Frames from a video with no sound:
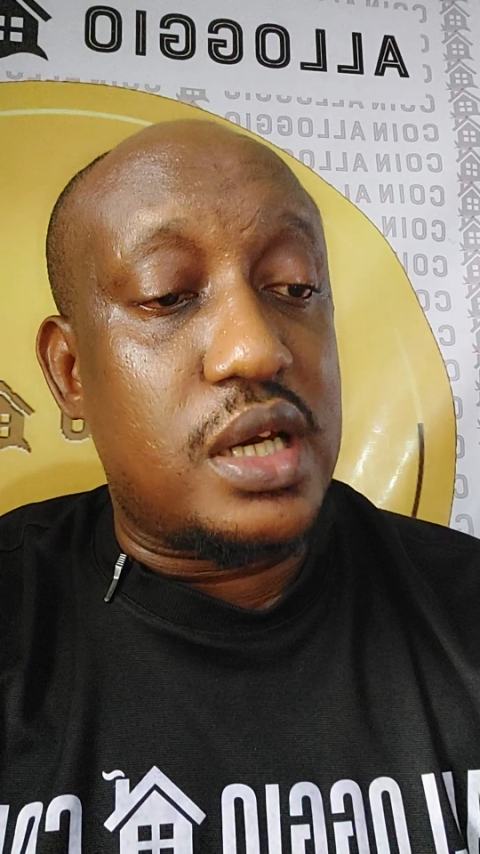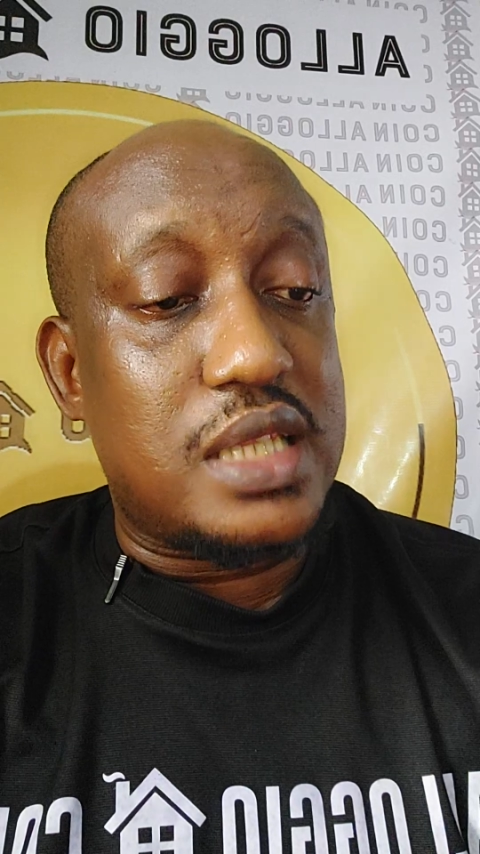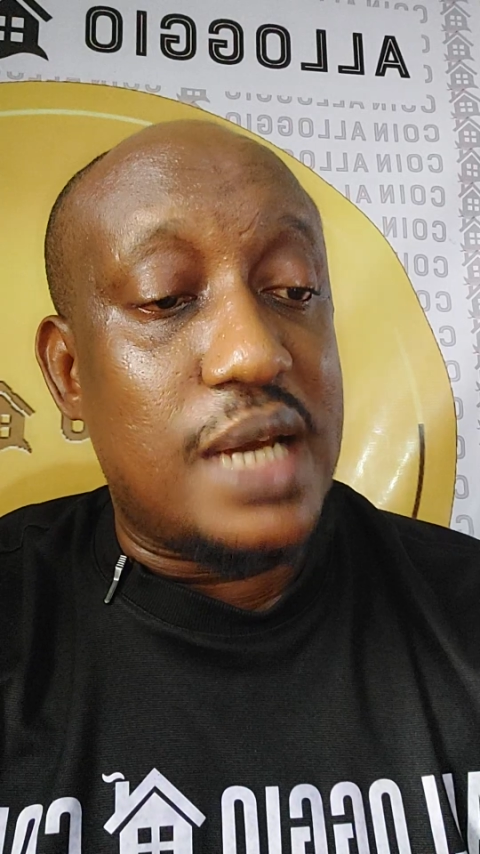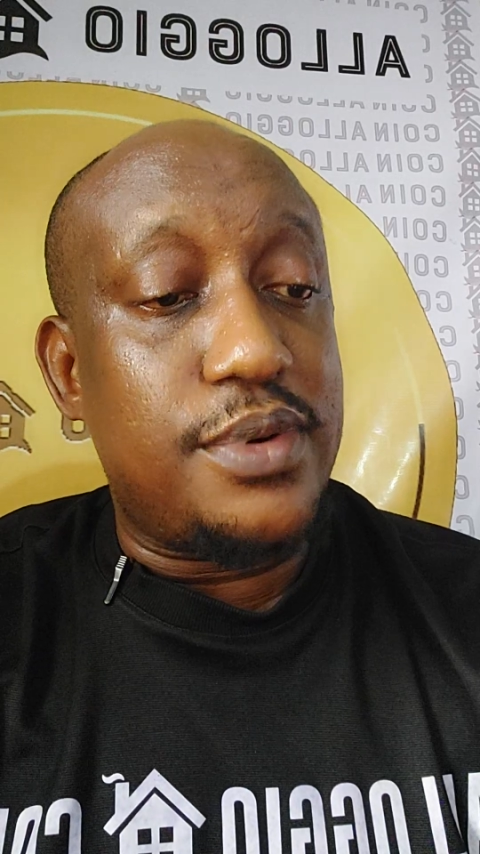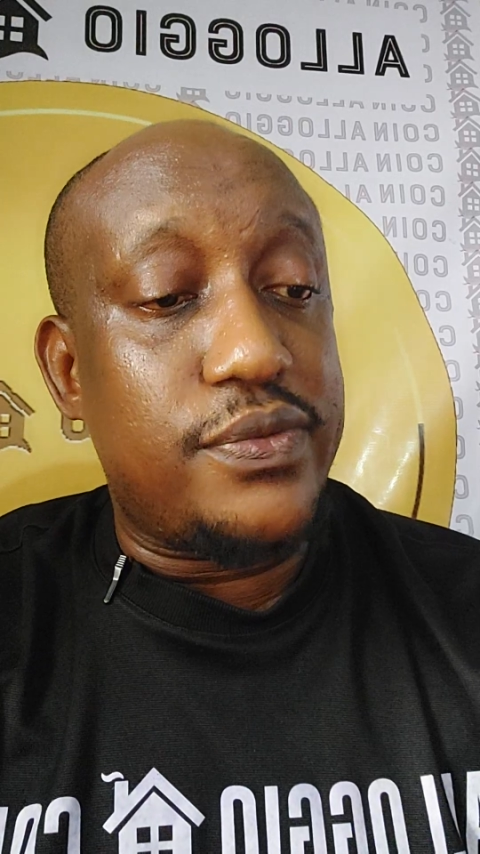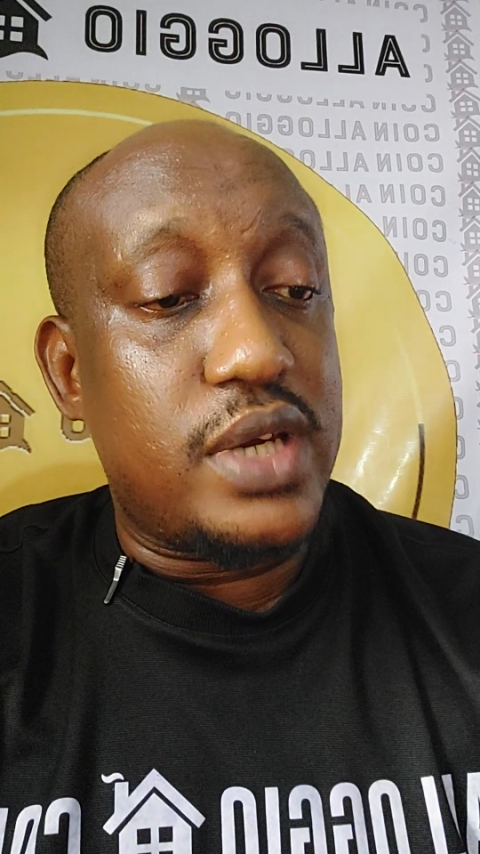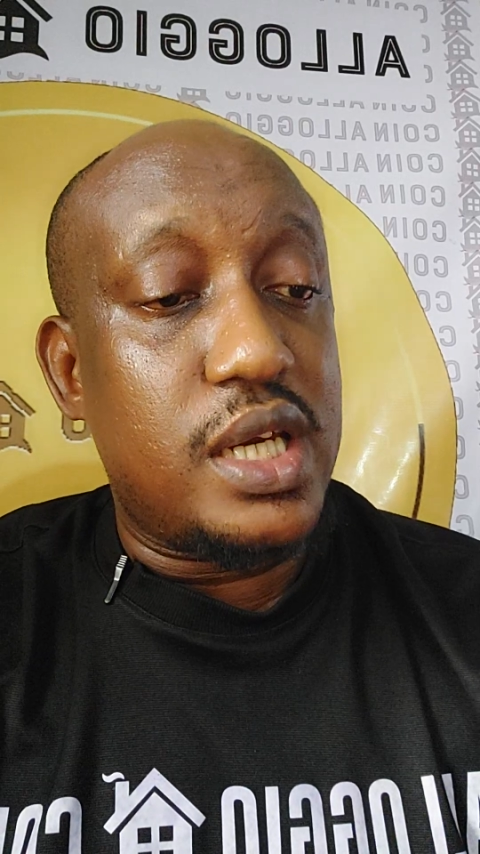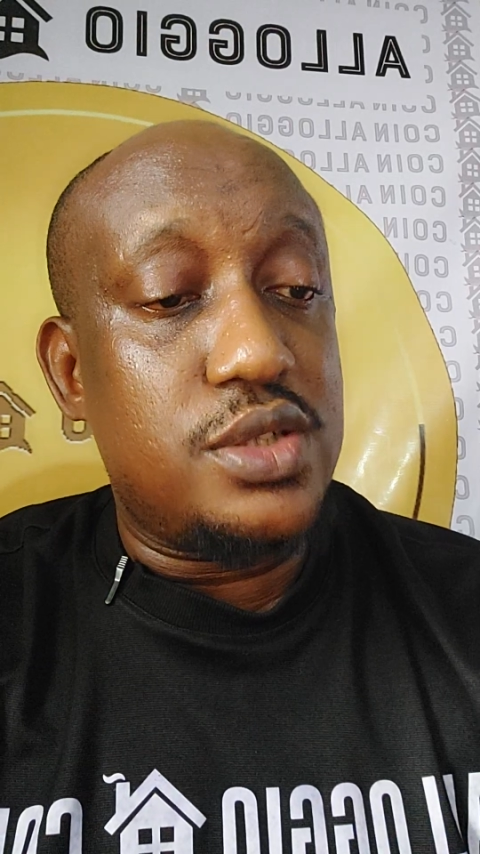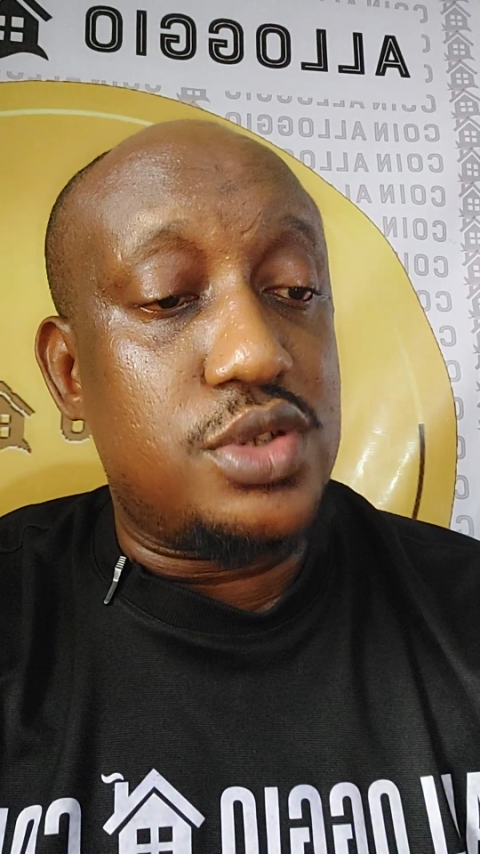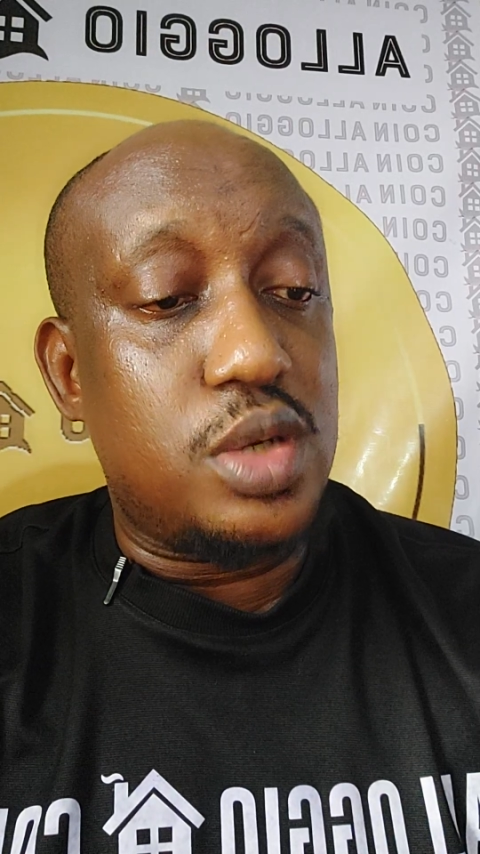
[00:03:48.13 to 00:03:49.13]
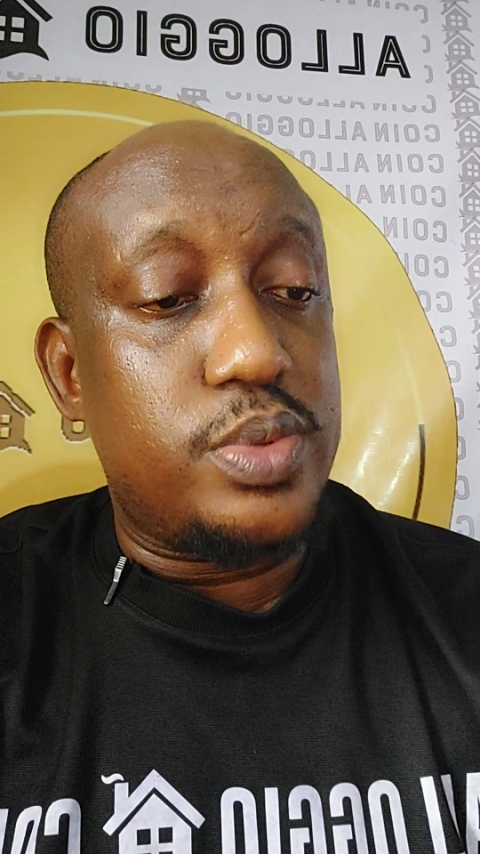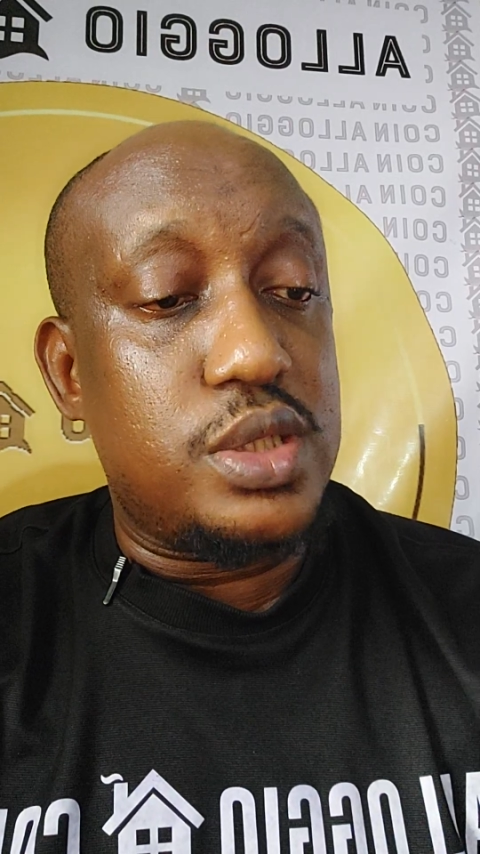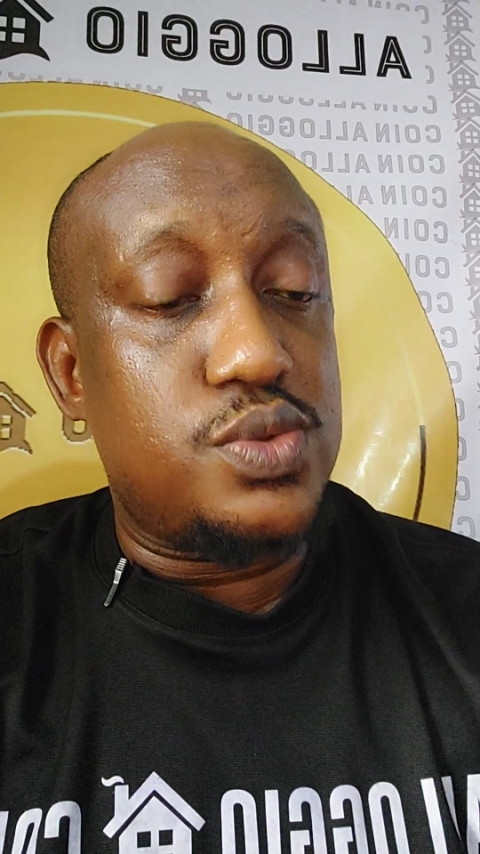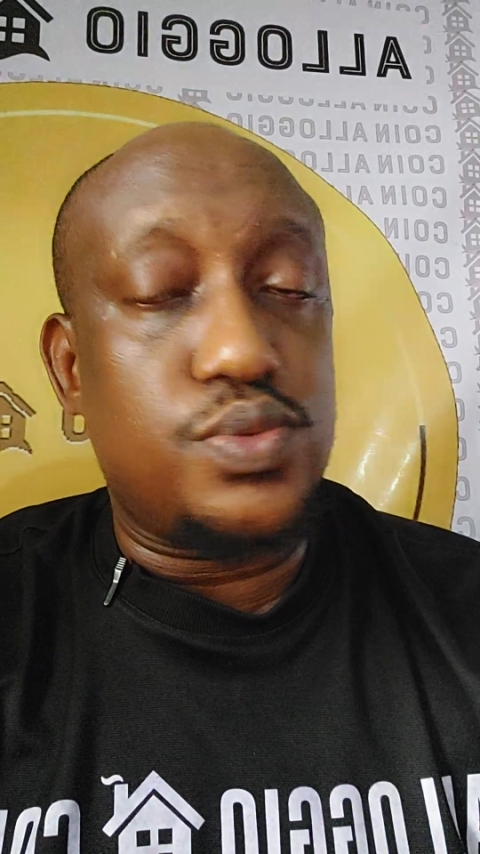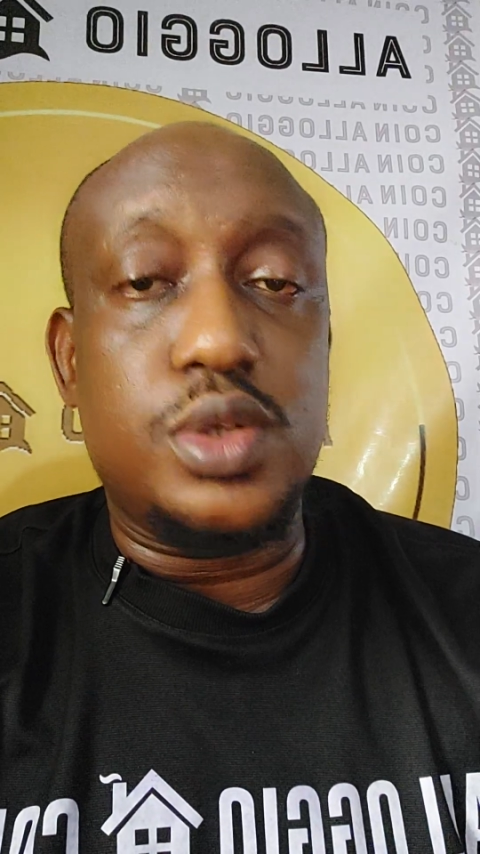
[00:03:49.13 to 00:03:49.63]
type of airdrop
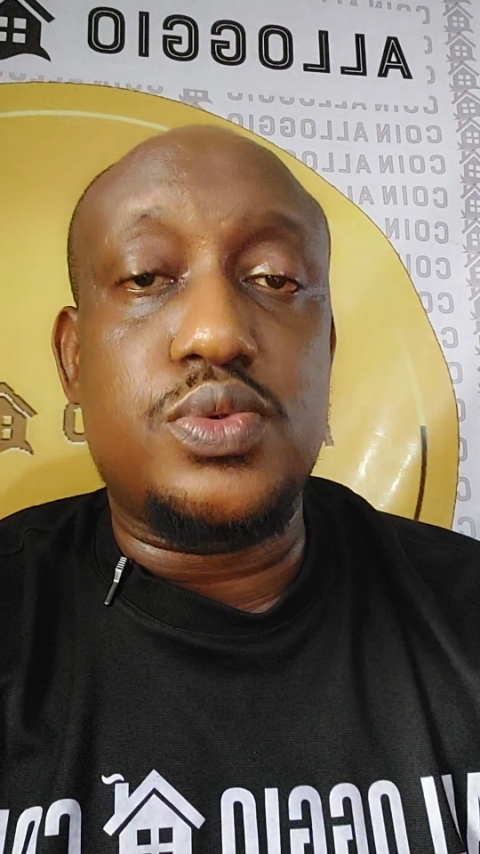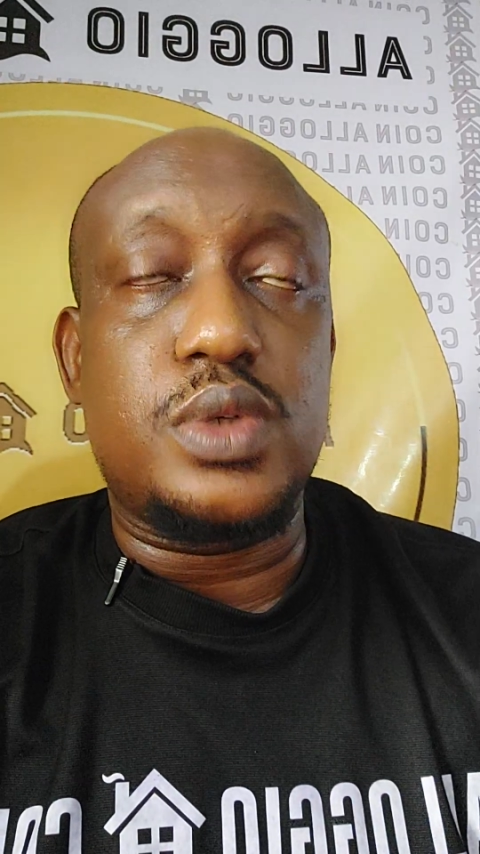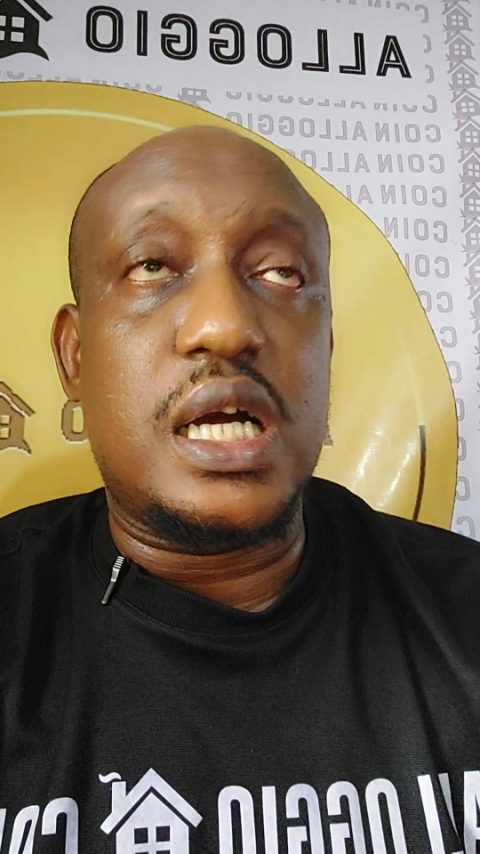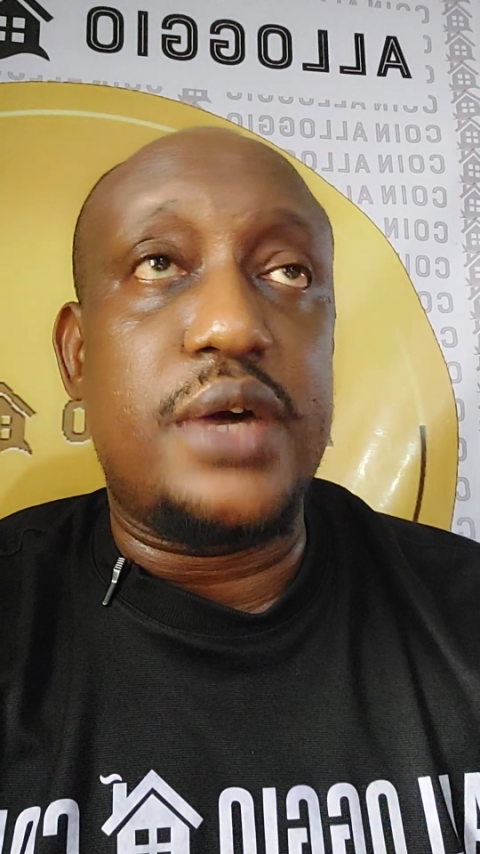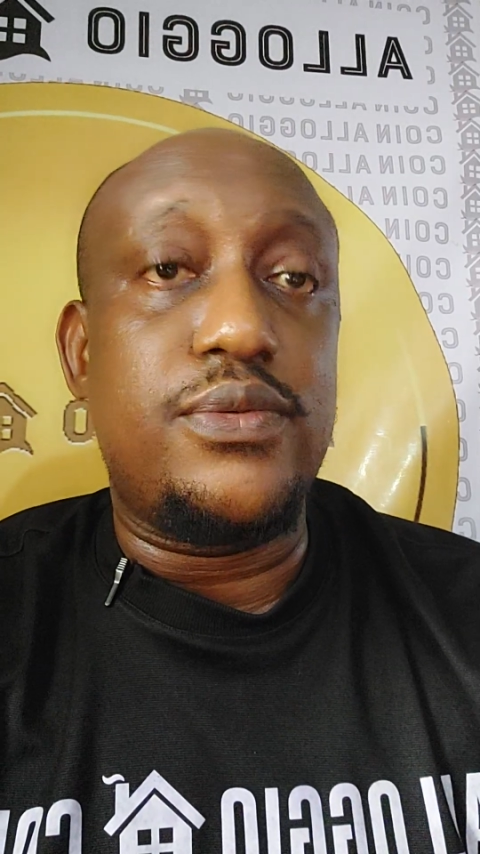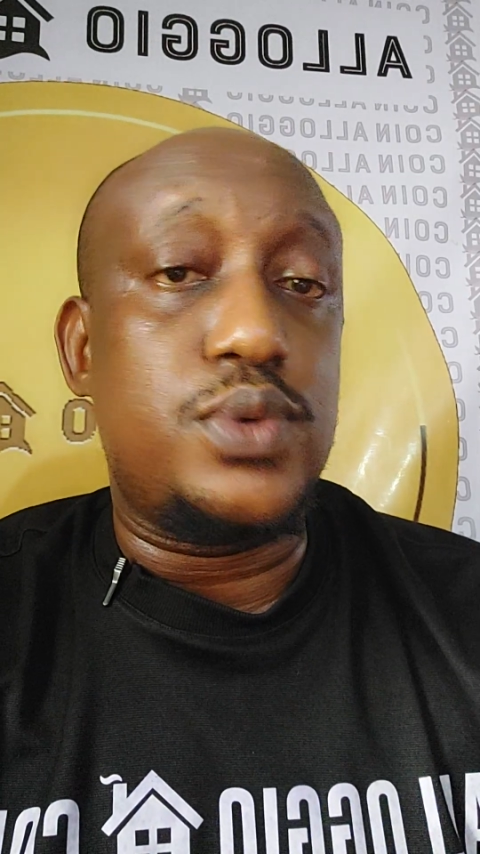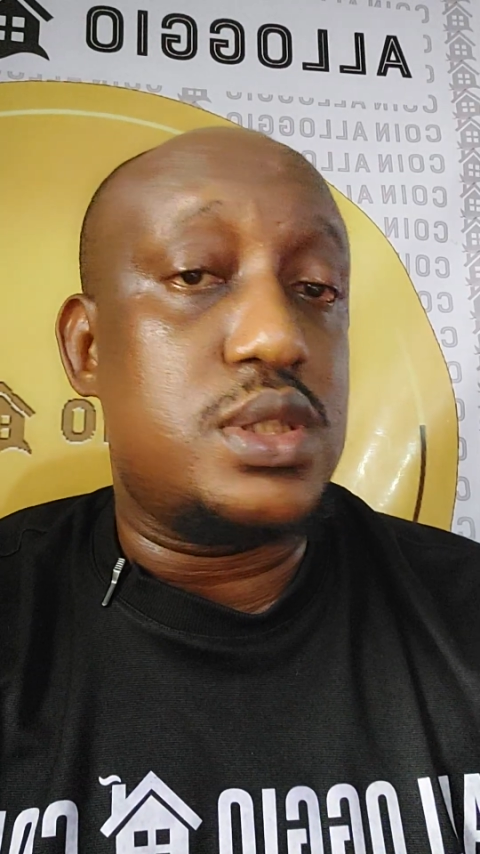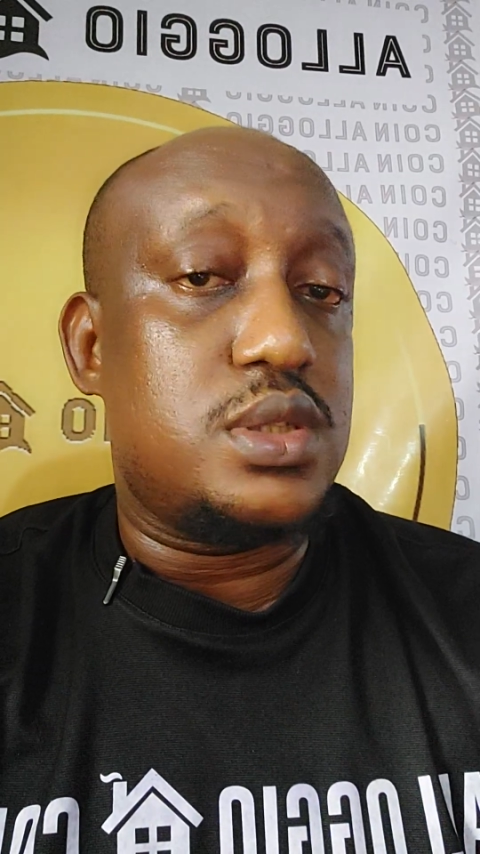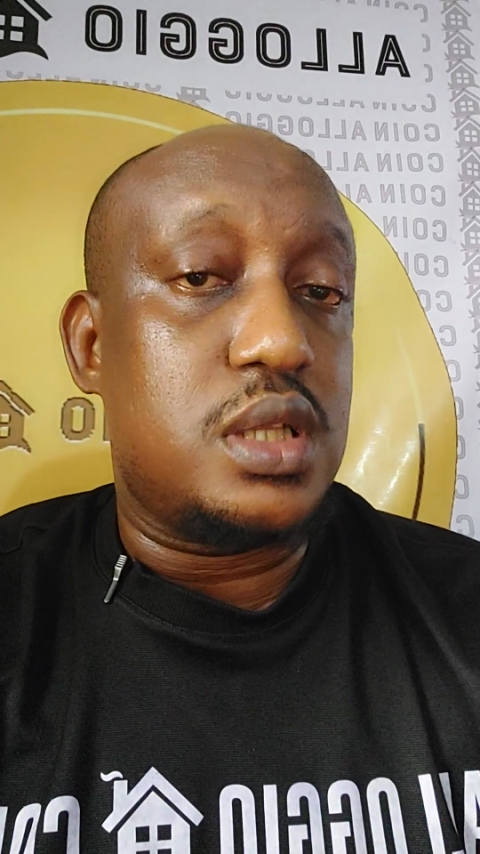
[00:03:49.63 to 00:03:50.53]
is what we have with,